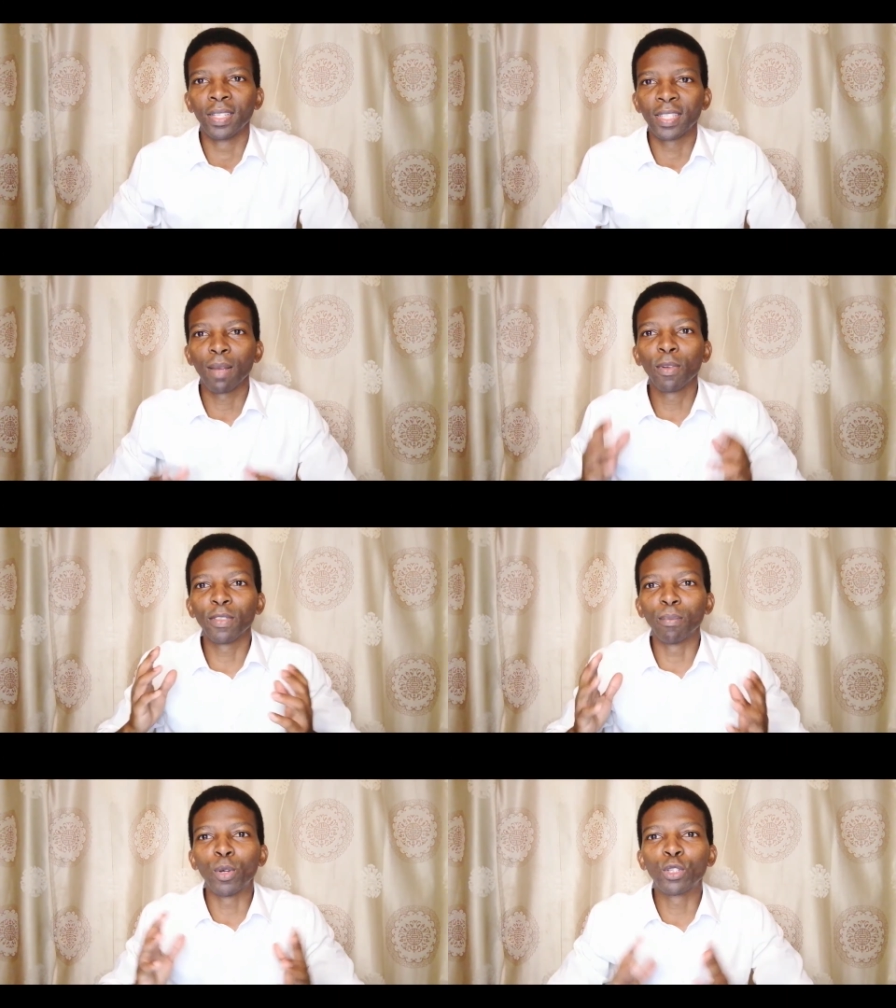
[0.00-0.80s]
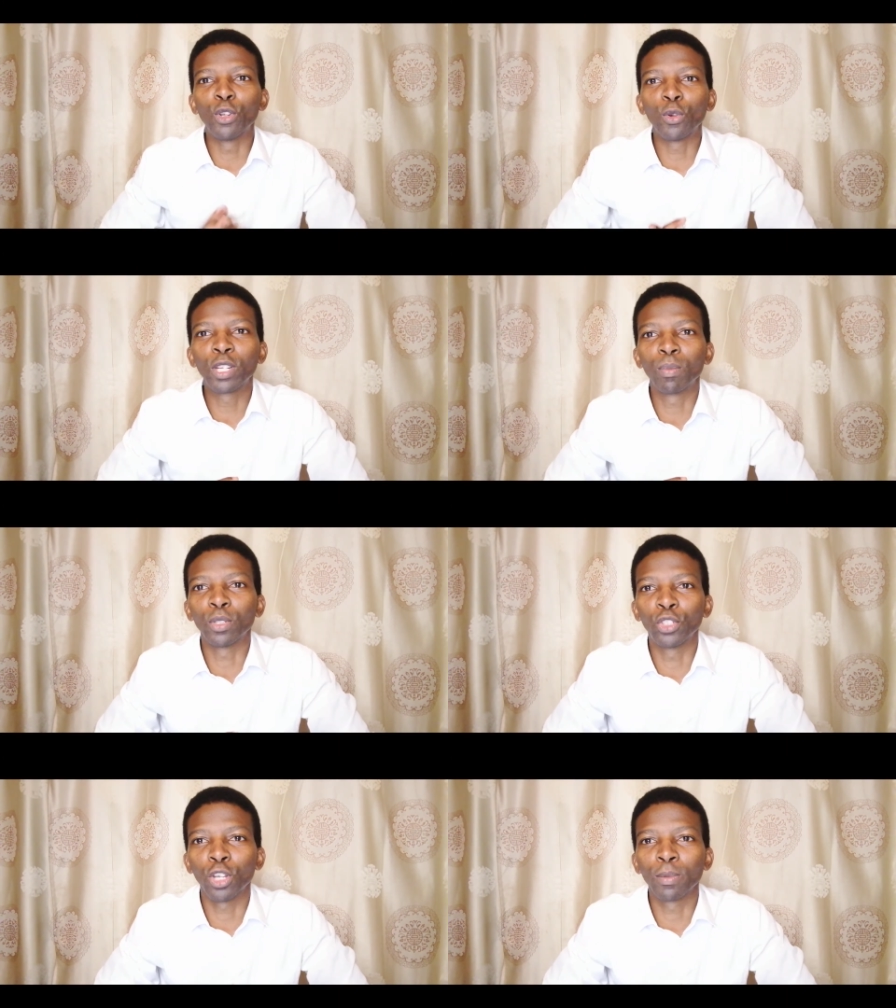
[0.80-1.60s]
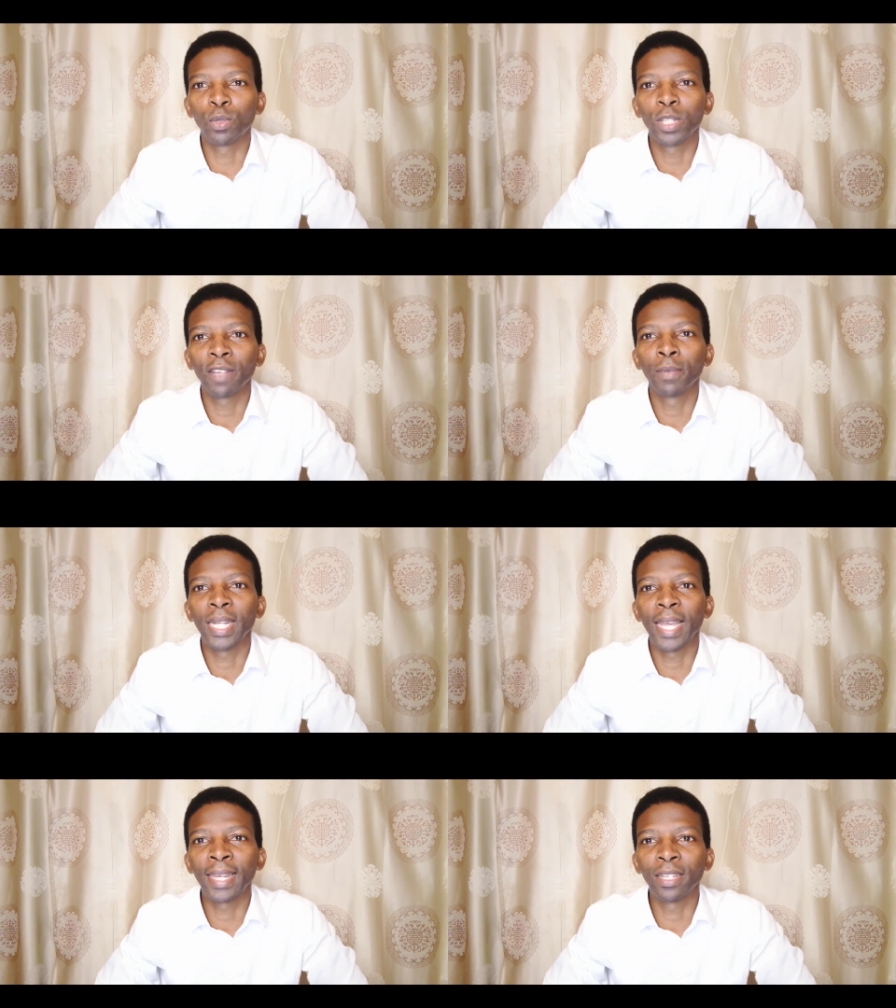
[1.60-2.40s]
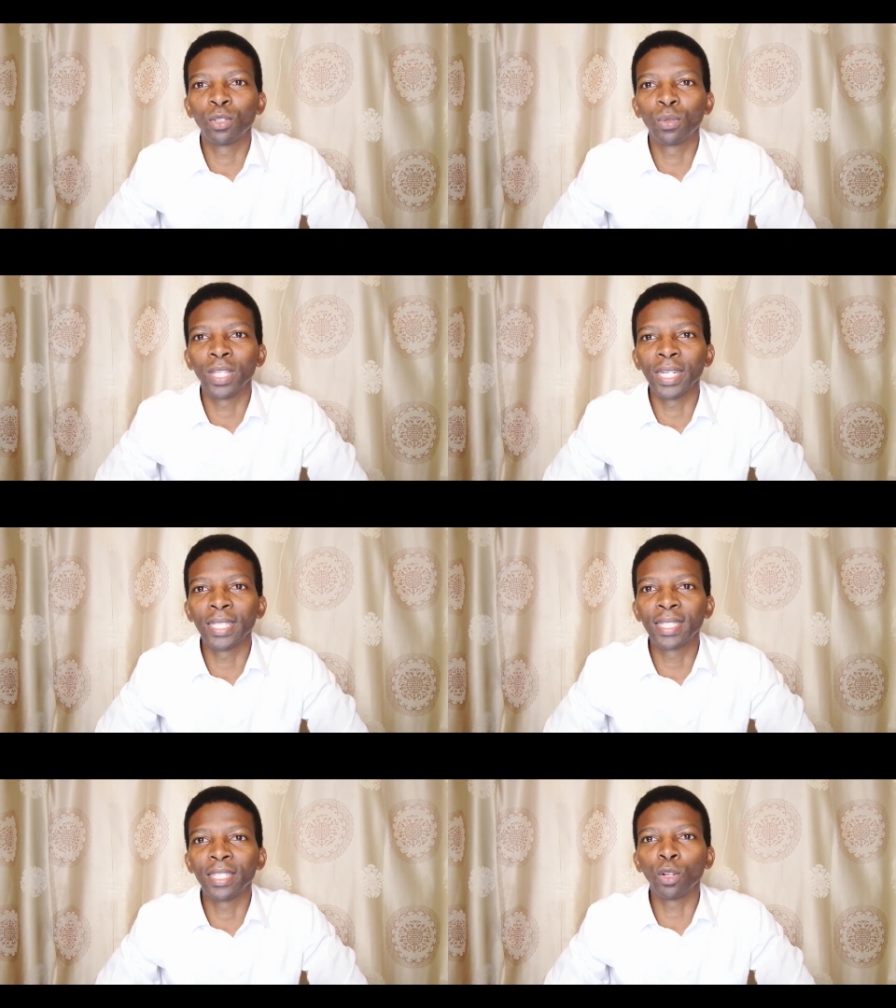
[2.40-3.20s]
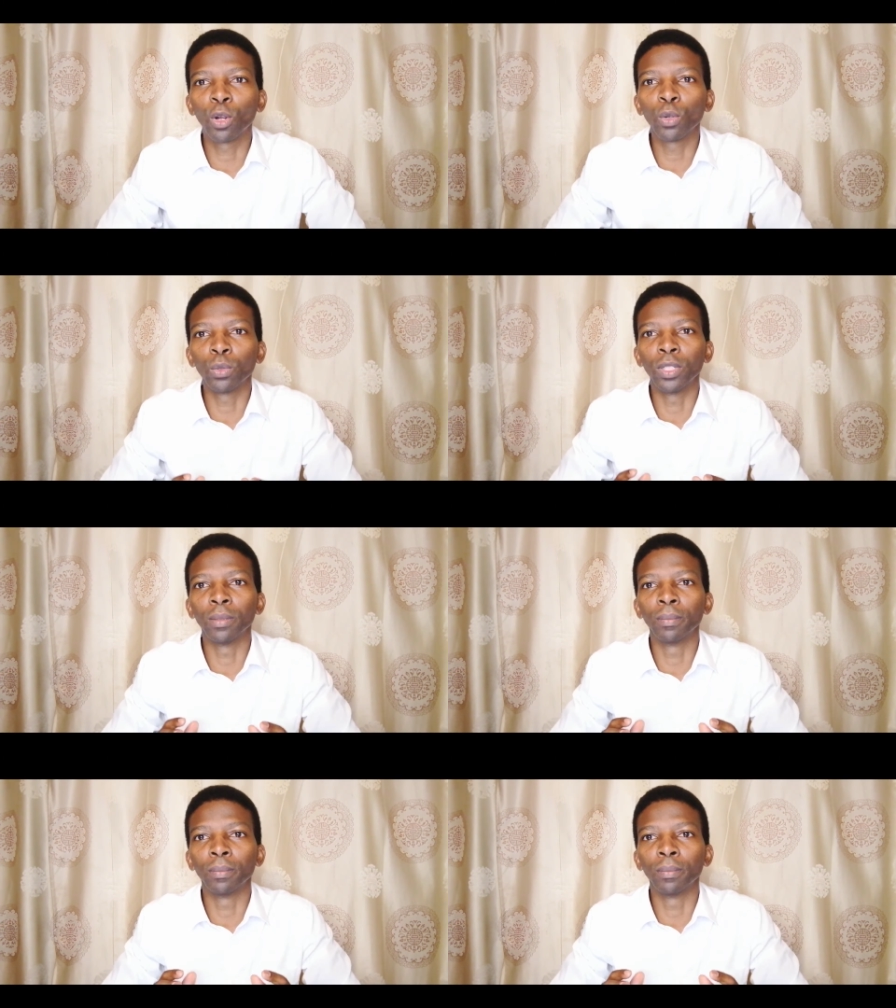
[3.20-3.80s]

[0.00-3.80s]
Some of the most notable jobs which have been added to the list include